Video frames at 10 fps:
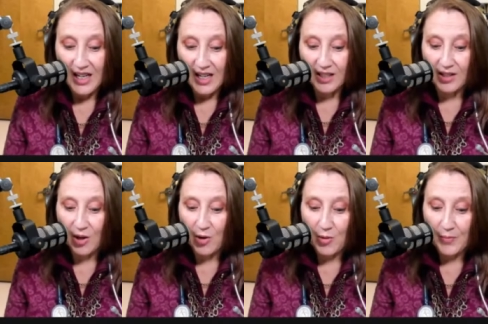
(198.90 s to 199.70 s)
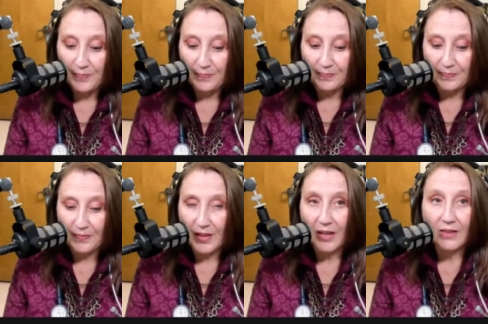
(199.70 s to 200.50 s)
So
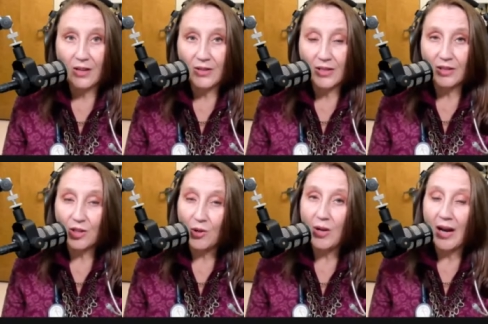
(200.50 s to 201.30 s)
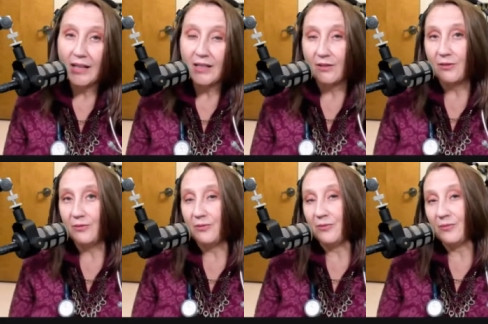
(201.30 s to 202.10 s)
there's two kinds of
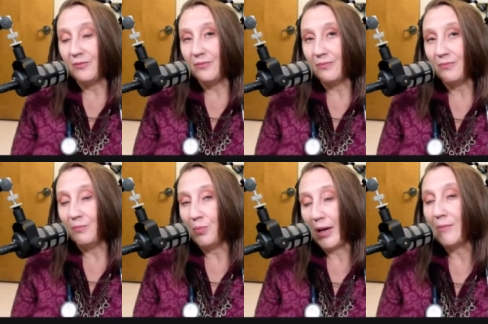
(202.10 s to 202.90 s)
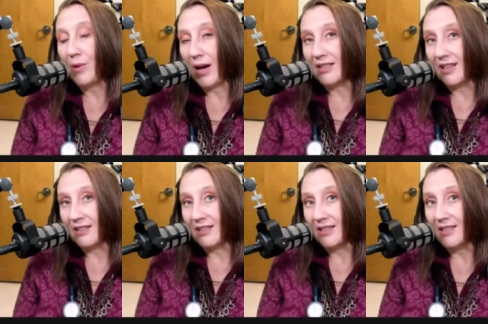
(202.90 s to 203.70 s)
brain
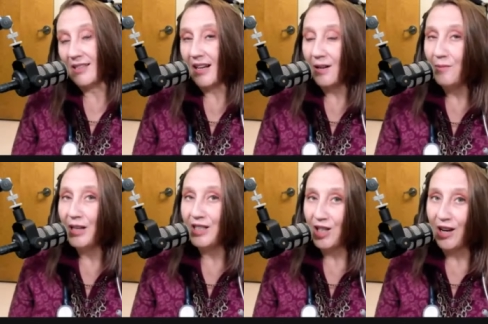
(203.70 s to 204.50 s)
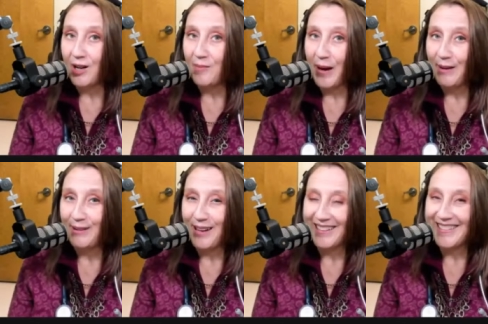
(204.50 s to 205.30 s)
processes that I want to talk about
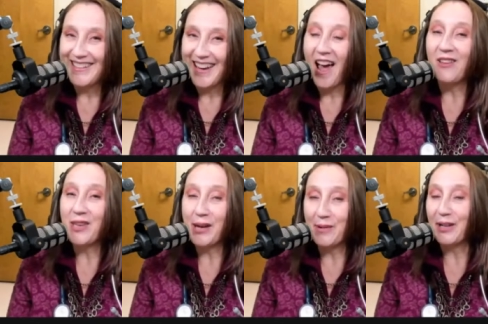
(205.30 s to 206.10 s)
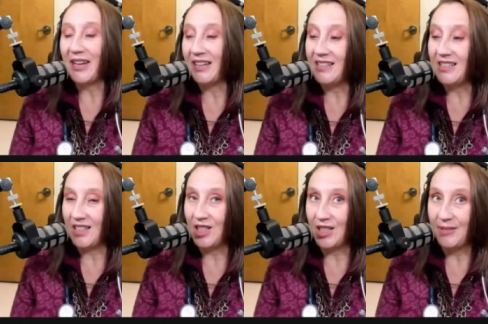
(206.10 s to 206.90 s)
as to how they work in
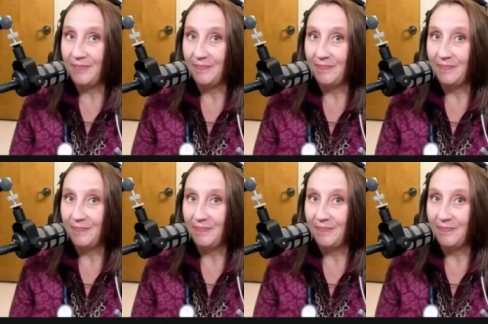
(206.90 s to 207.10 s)
addiction.